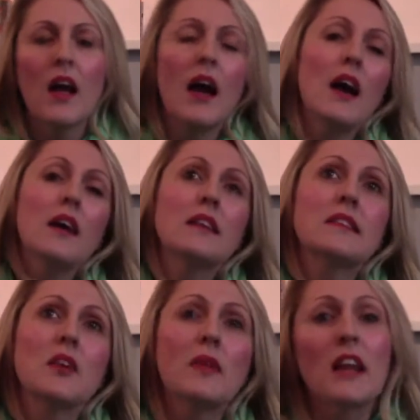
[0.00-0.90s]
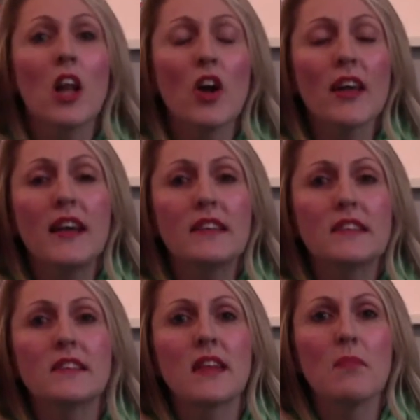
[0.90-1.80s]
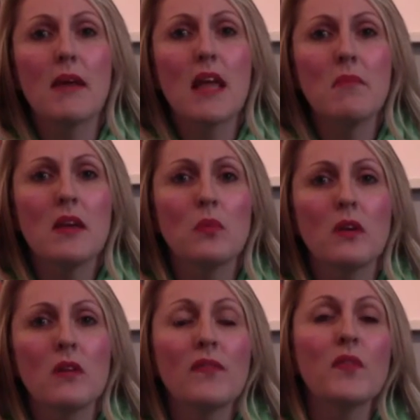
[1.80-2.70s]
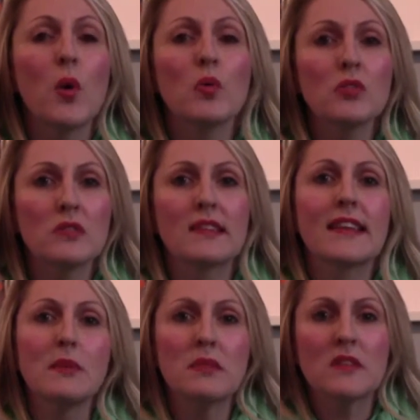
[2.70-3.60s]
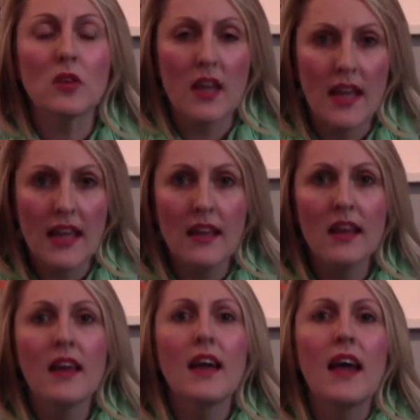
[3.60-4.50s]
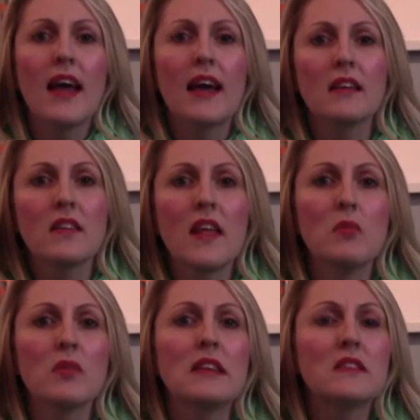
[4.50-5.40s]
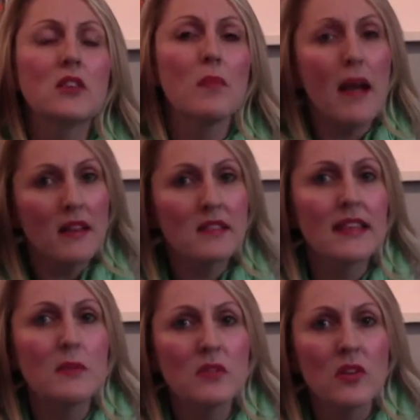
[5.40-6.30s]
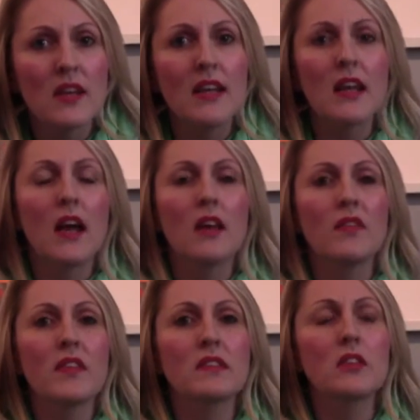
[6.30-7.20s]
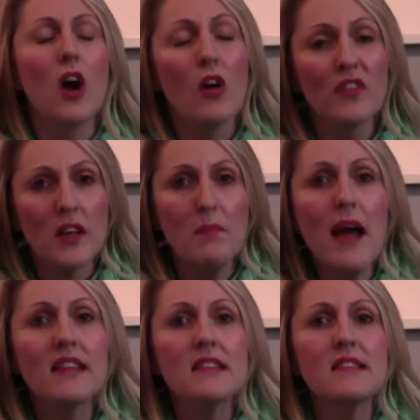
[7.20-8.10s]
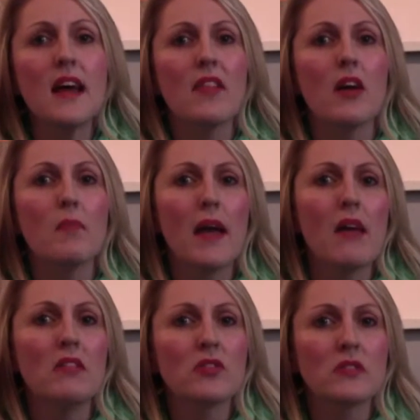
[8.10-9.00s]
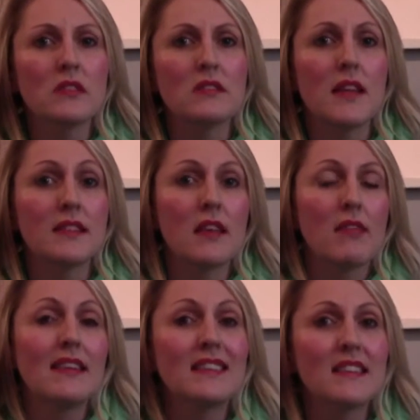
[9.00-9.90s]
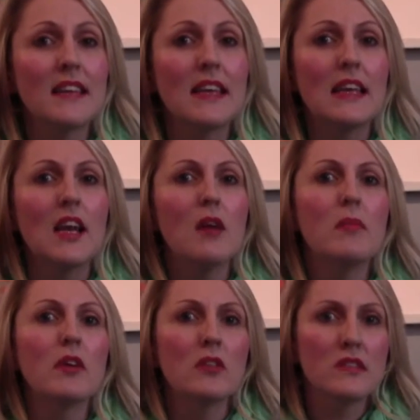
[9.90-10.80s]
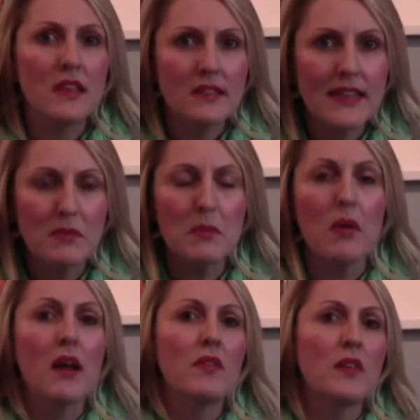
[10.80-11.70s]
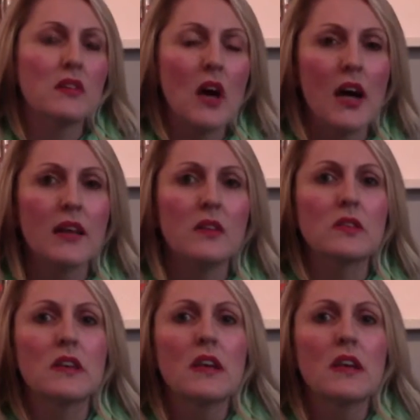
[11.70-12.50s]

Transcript: So in a lot of cases, a baby will fall to sleep sucking and they will need to go back to sleep sucking, and there's often a pattern there that a parent doesn't necessarily see because they're sleep deprived and they're tired,